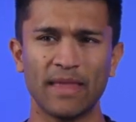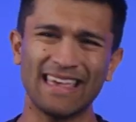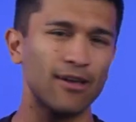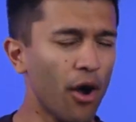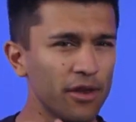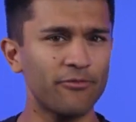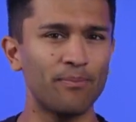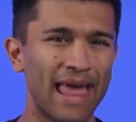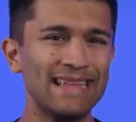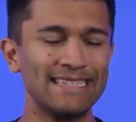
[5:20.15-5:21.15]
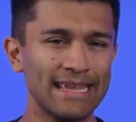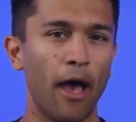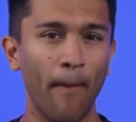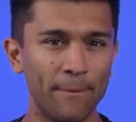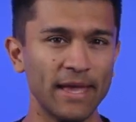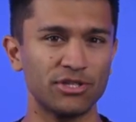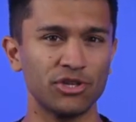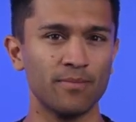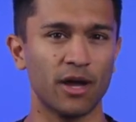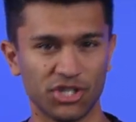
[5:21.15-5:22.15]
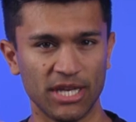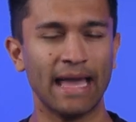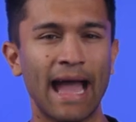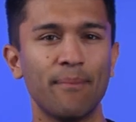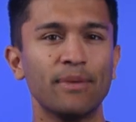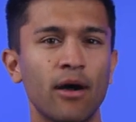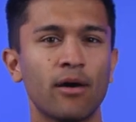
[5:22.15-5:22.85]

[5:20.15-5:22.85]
they kind of blend in a bit too much and it can be